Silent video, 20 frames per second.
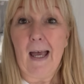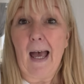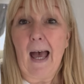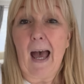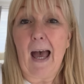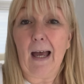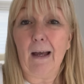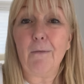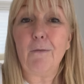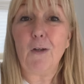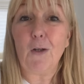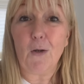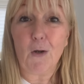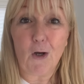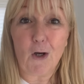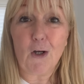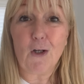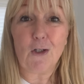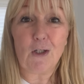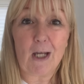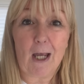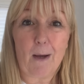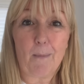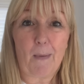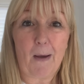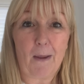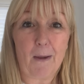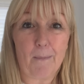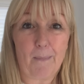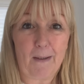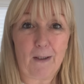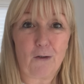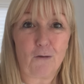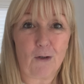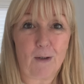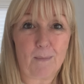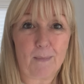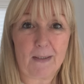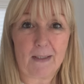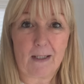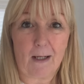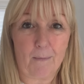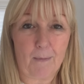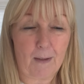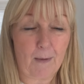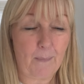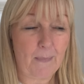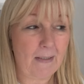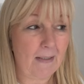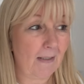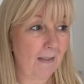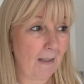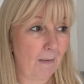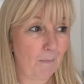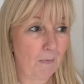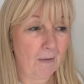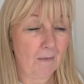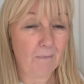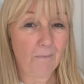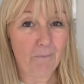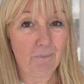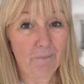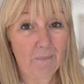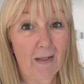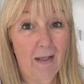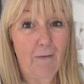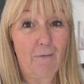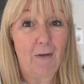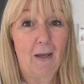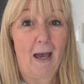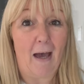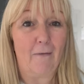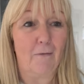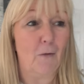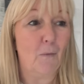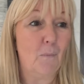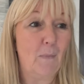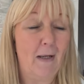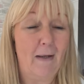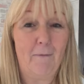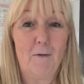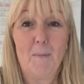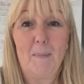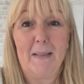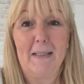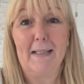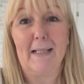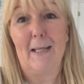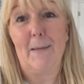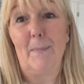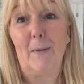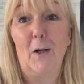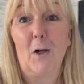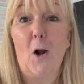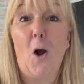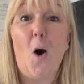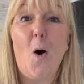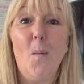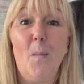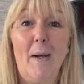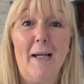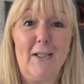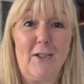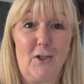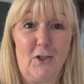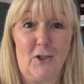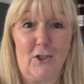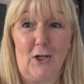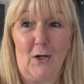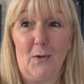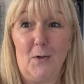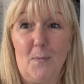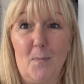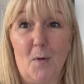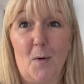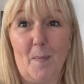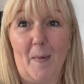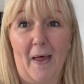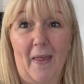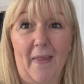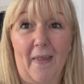Have you heard yet about the big trip that's coming up in the summer? If you haven't, where have you been sleeping? I can't wait to tell you more about